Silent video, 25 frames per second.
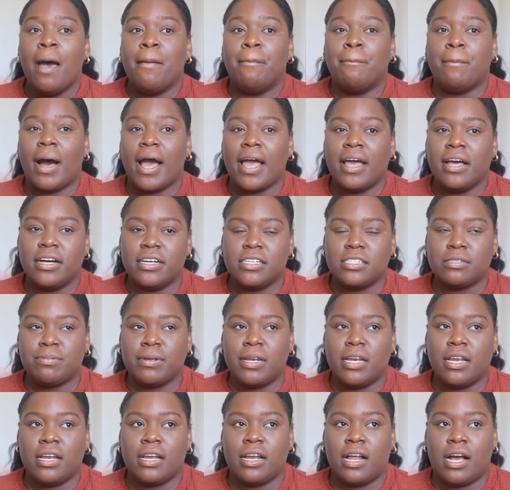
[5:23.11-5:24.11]
My
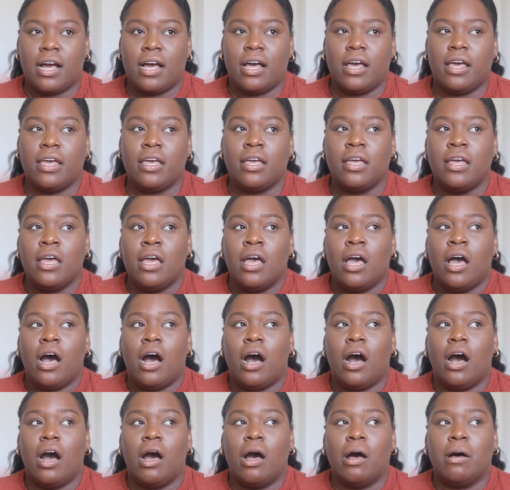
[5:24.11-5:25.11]
husband and I
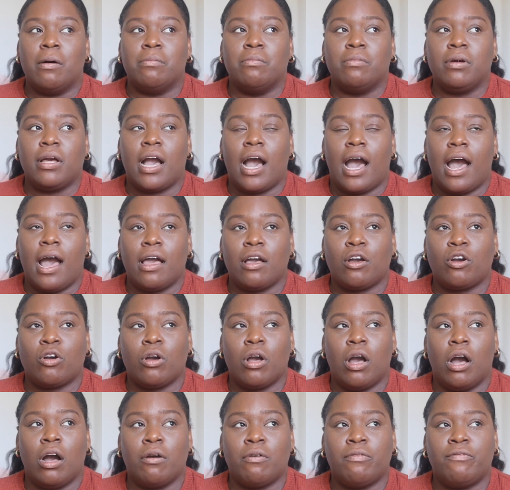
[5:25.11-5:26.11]
got
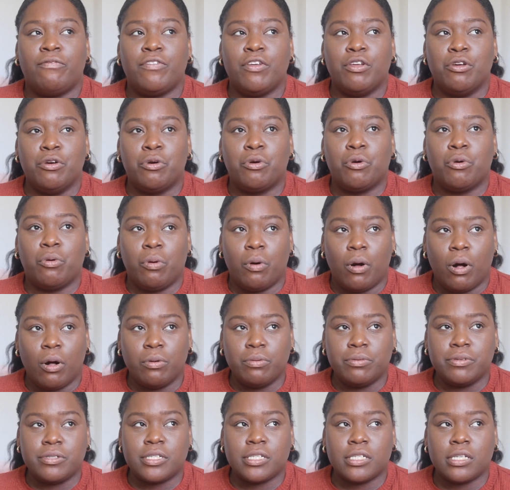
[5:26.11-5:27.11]
a few
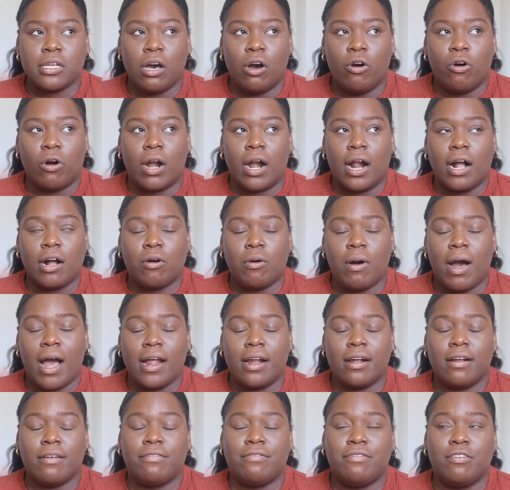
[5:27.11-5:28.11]
quotes or
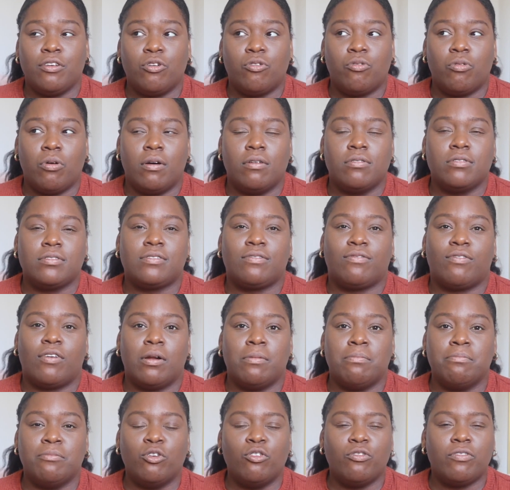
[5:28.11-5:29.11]
acquired a few quotes
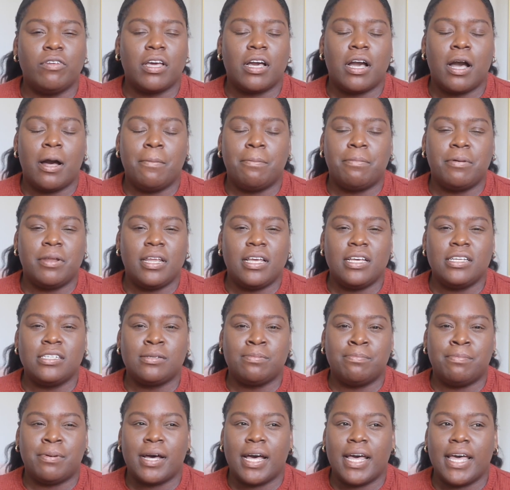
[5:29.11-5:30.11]
from moving
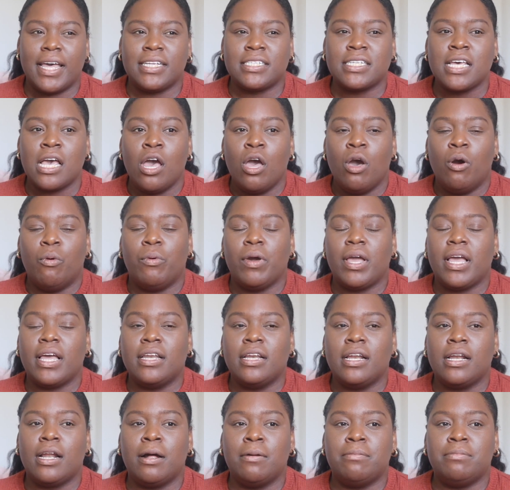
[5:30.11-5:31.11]
companies, but we
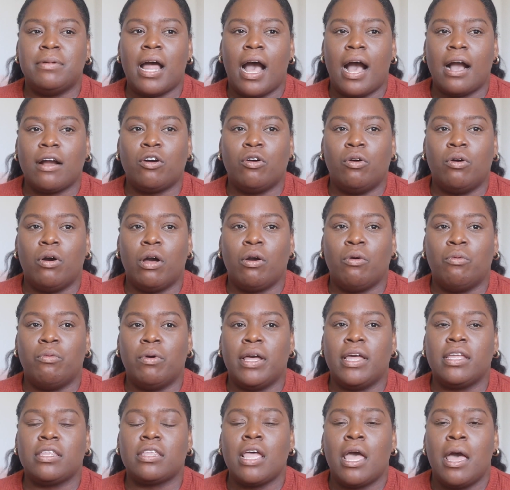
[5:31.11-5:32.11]
ended up not going
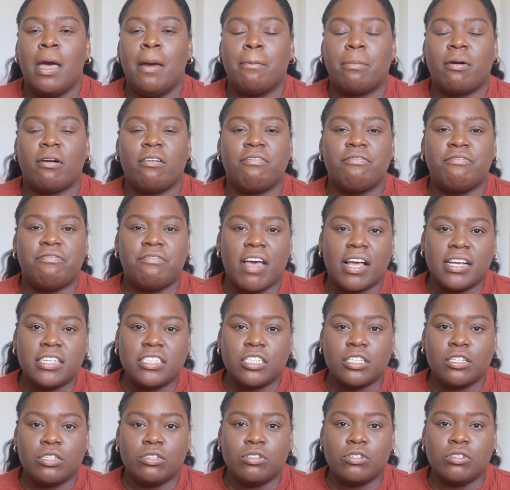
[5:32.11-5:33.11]
with
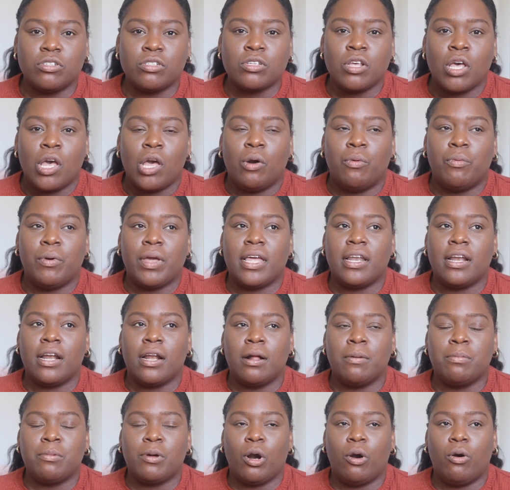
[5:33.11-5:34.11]
professionals. We ended
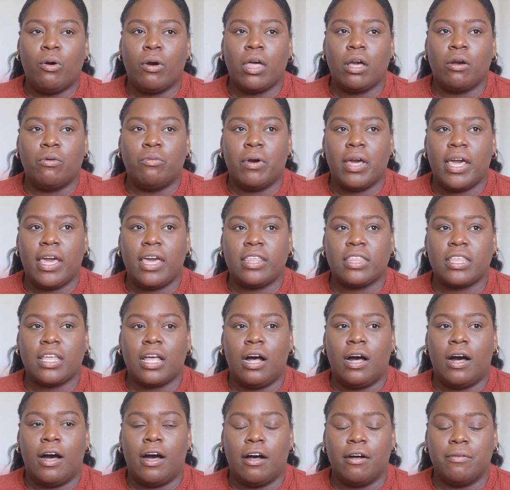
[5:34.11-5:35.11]
up going with
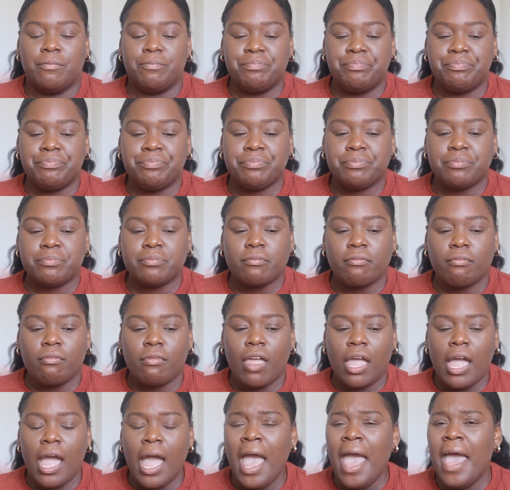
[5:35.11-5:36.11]

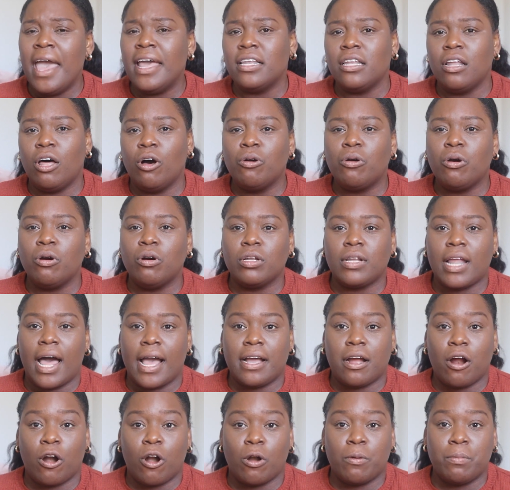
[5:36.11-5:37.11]
a local
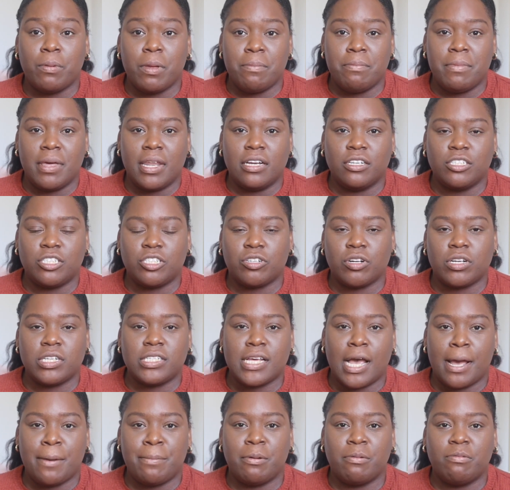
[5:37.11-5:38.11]
like urban ministry
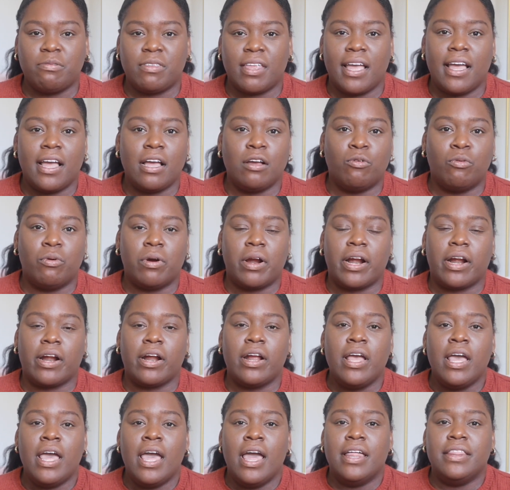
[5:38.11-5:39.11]
type of thing
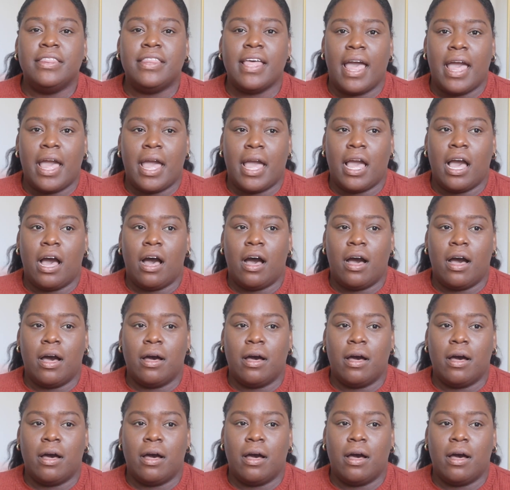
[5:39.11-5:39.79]
where they